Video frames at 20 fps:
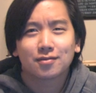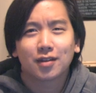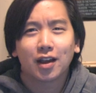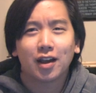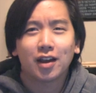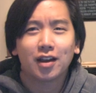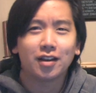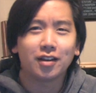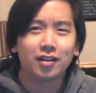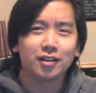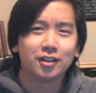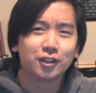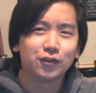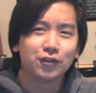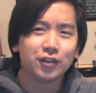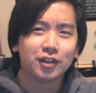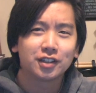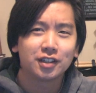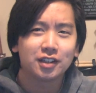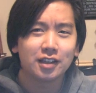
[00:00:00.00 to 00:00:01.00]
Hey, this is
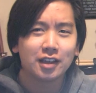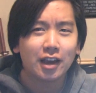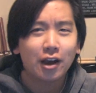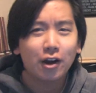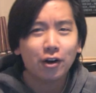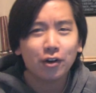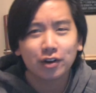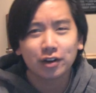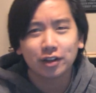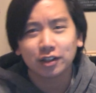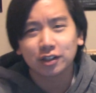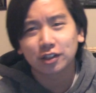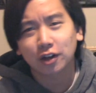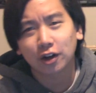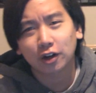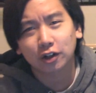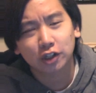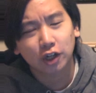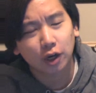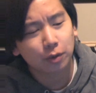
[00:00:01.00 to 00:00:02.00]
Vincent VYAU. It is
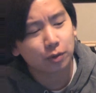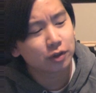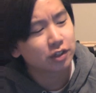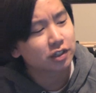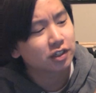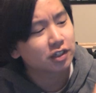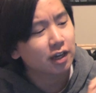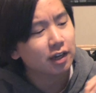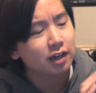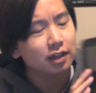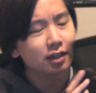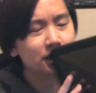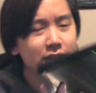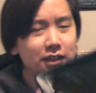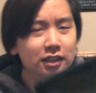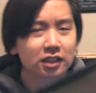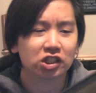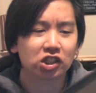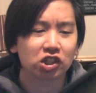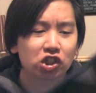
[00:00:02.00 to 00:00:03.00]
October the 2nd,
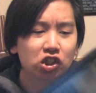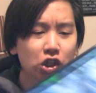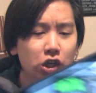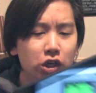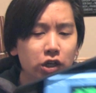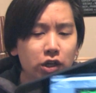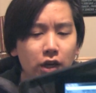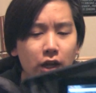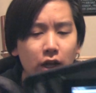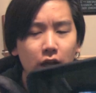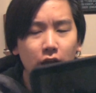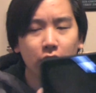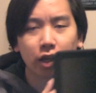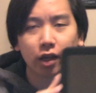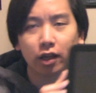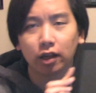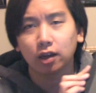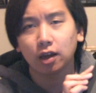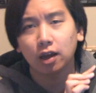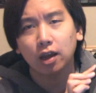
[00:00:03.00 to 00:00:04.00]

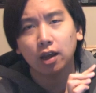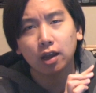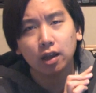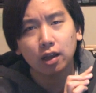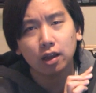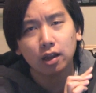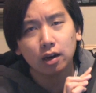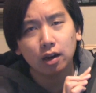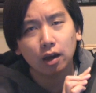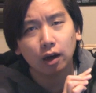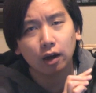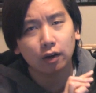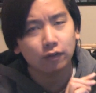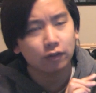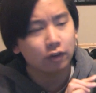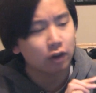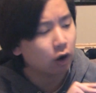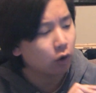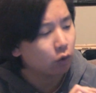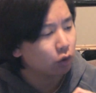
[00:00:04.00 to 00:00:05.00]
Sunday, and
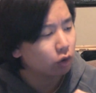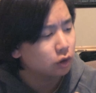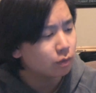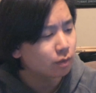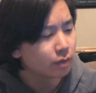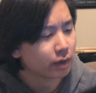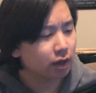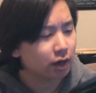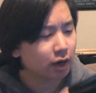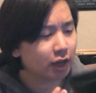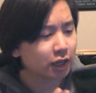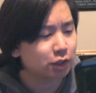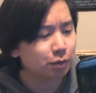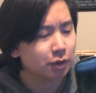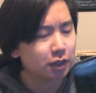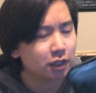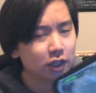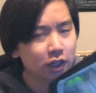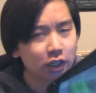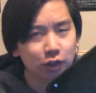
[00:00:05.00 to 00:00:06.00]
I've got with me an
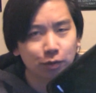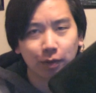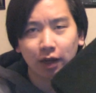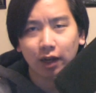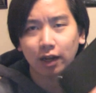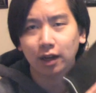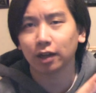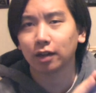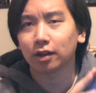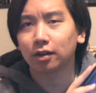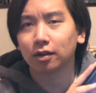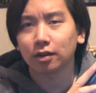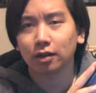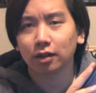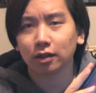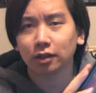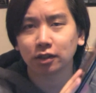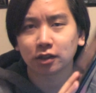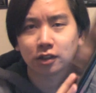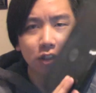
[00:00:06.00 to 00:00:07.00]
HP TouchPad.
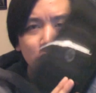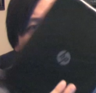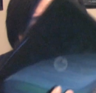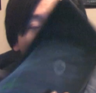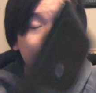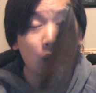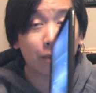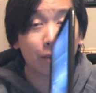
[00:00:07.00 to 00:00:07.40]
And so